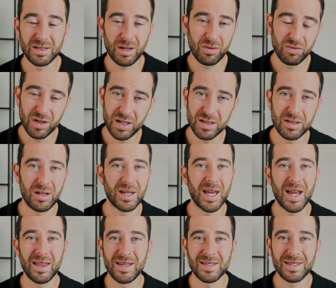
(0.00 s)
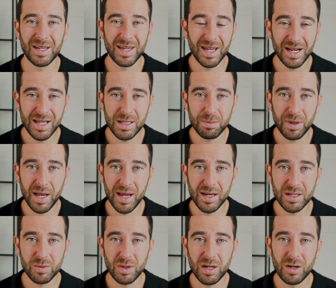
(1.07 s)
I'd really start getting this Achilles pain
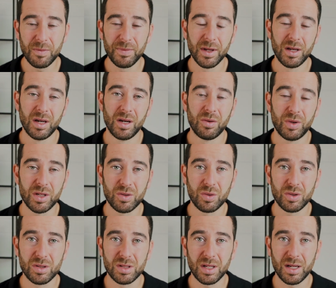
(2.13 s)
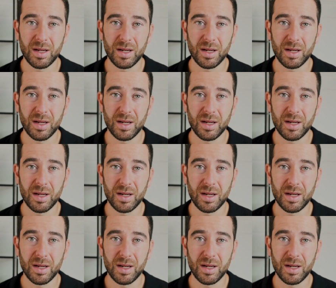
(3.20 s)
as well, which was